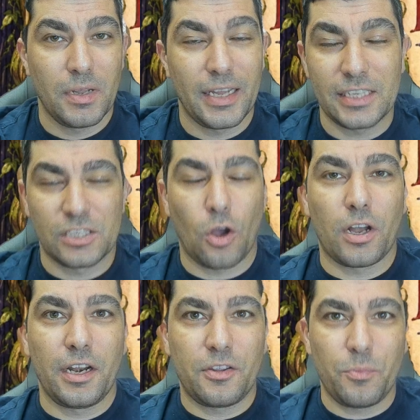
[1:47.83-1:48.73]
Let's
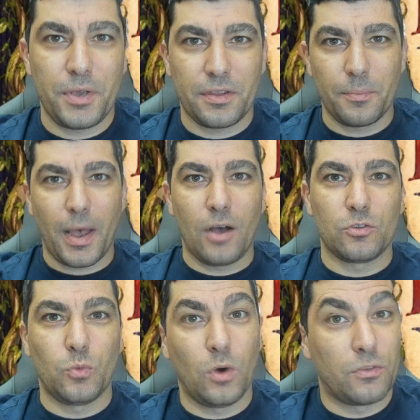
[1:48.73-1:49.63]
talk a little bit
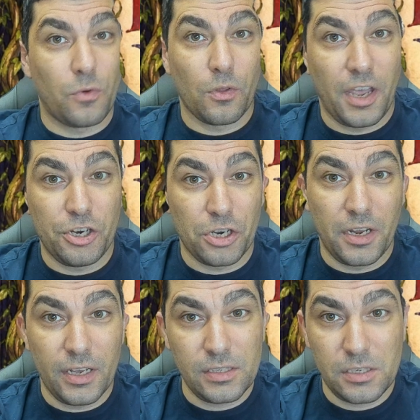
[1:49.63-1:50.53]
about what
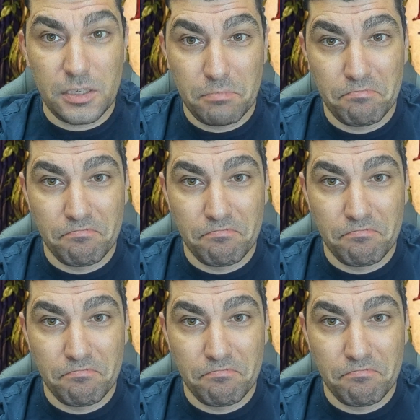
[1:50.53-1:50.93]
rotation is,